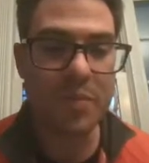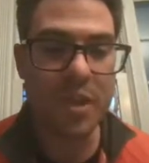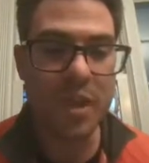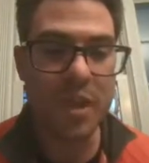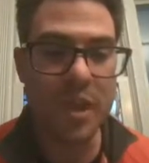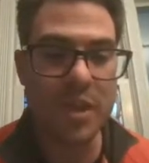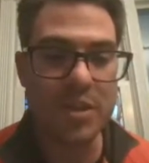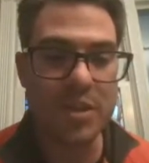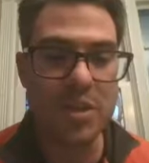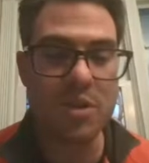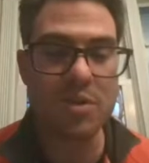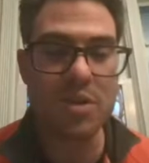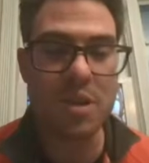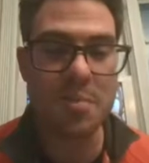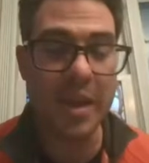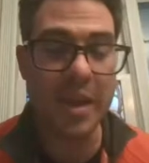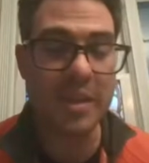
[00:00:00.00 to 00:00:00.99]
is
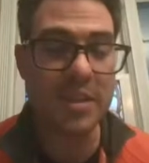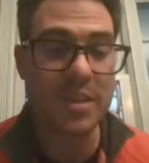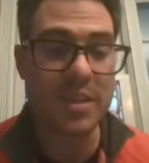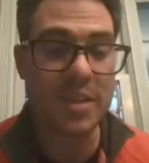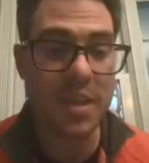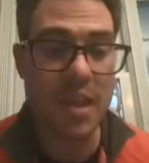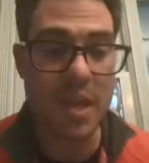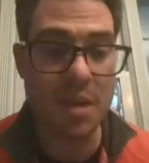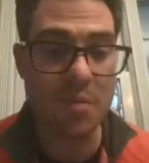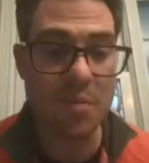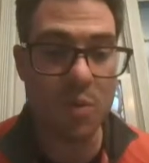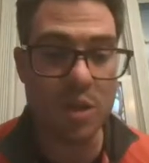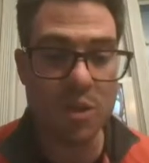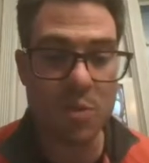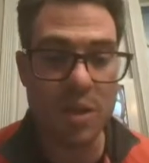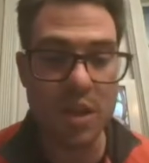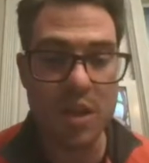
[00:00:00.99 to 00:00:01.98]
used to make steam,
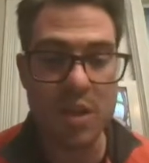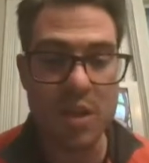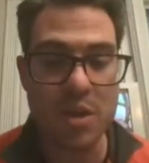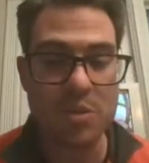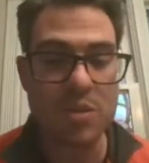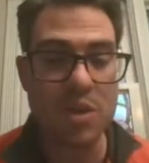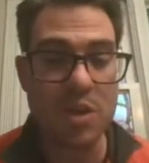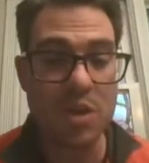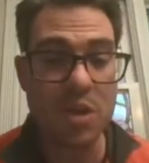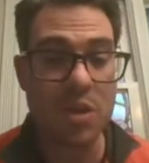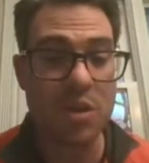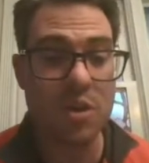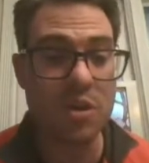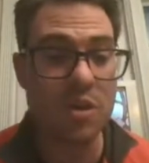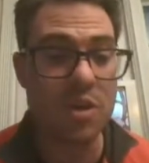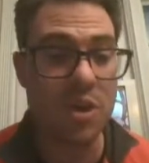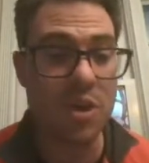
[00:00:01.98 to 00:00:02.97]
which we can use to
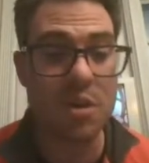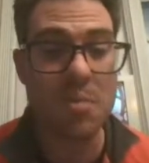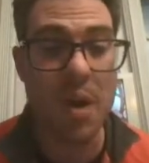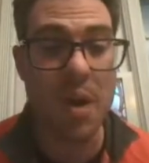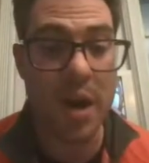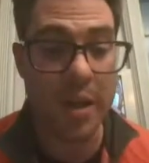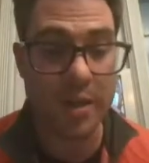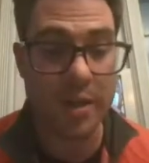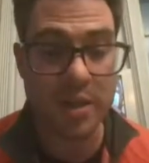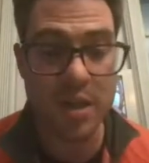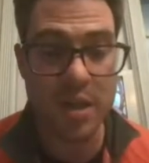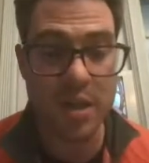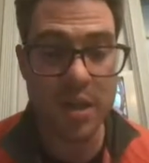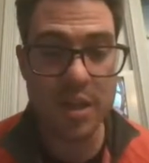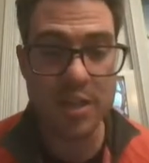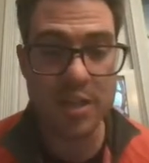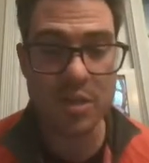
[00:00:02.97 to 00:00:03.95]
turn turbines.
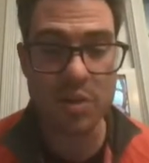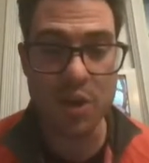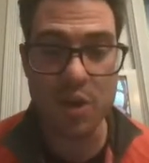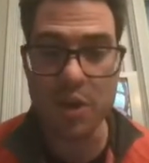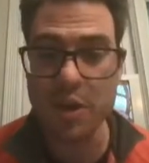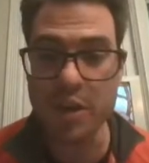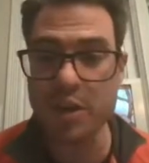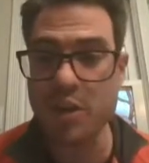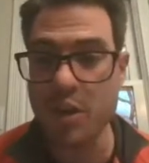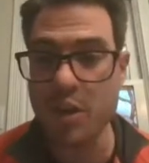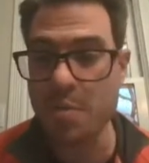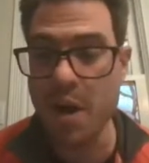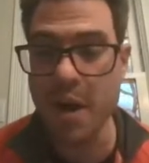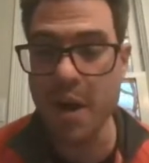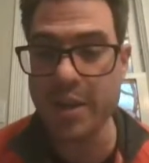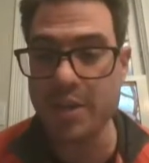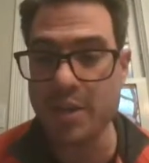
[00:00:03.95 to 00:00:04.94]
So turning
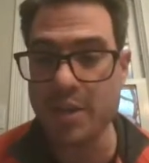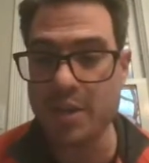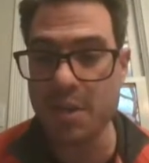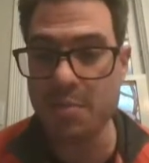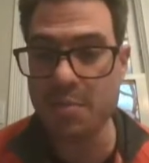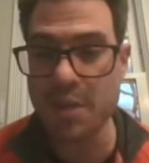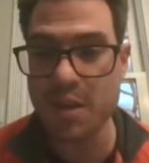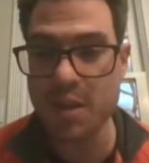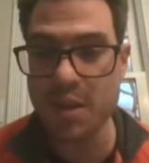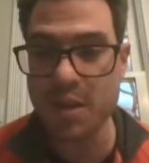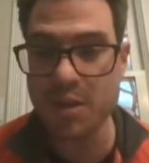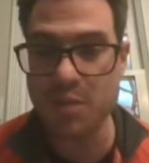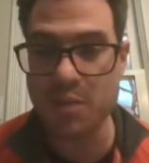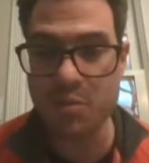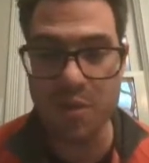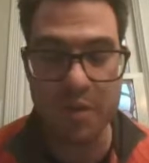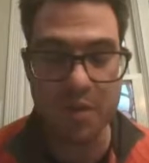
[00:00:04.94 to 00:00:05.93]
turbines is something
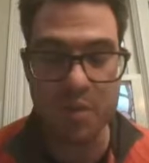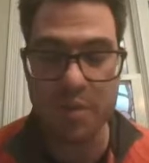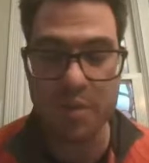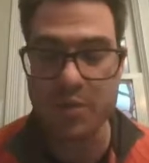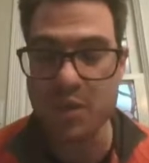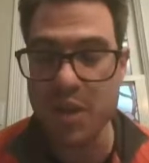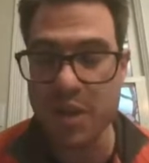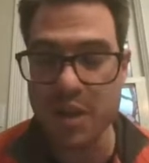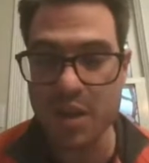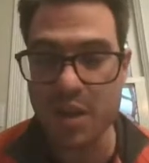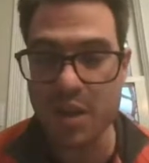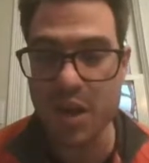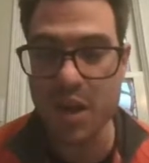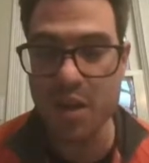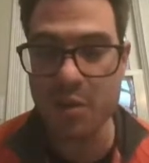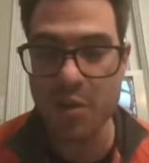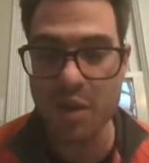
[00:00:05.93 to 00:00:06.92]
that we've seen
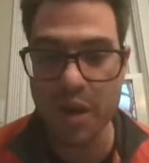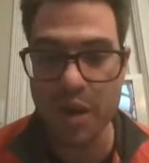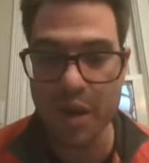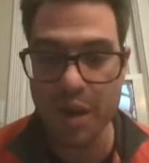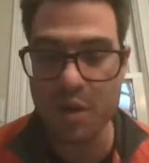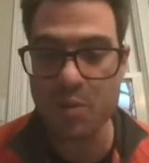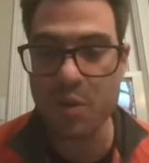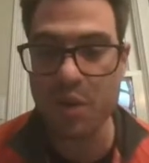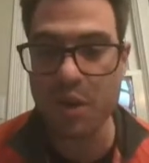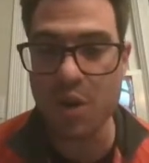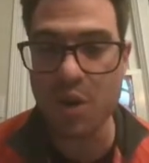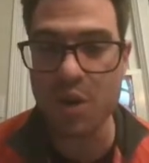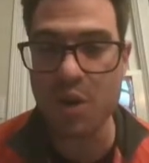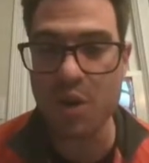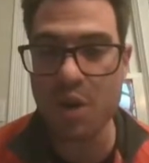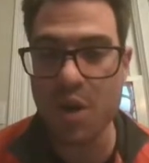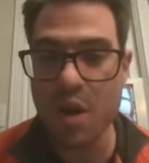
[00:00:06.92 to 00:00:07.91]
again with
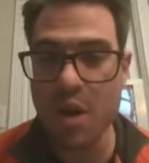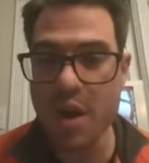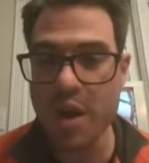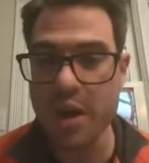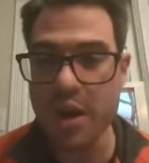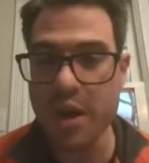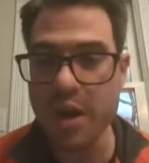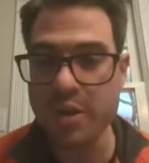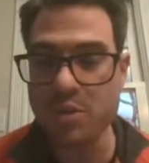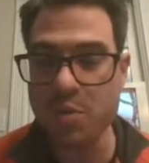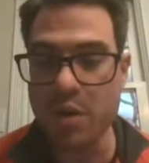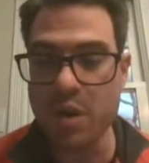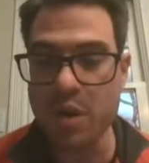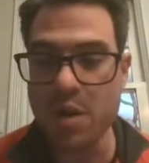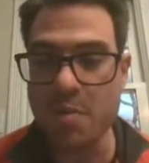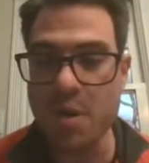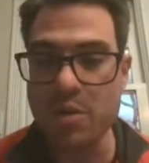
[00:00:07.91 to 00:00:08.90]
coal. It's
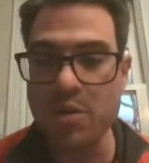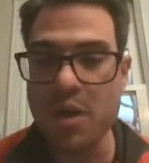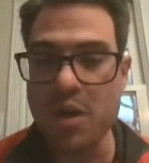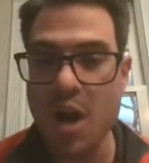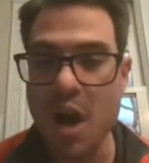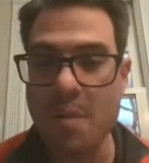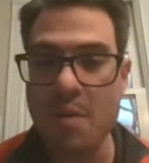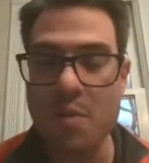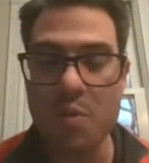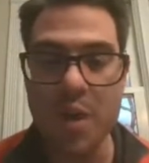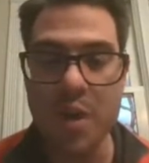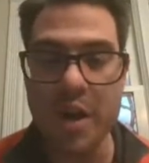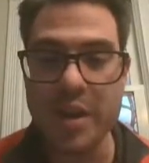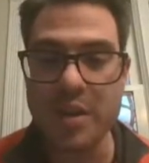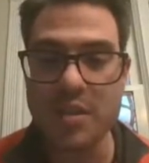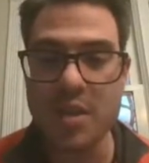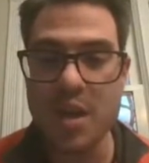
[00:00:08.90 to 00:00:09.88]
one of the most common
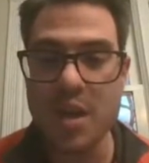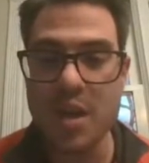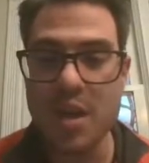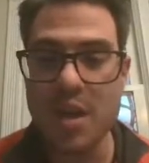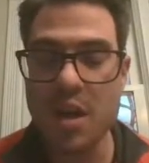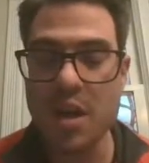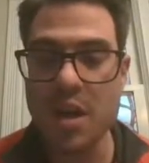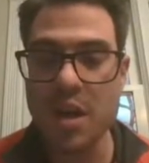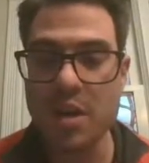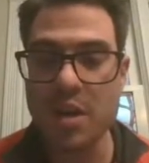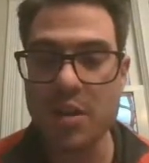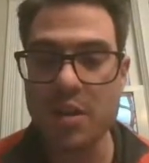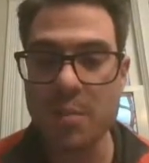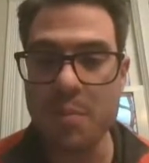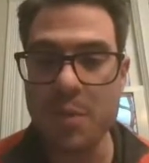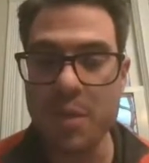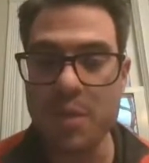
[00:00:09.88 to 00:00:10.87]
ways
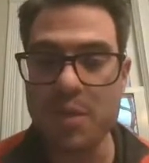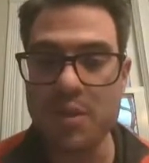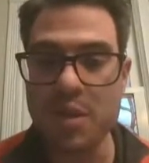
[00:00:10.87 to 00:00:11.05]
to produce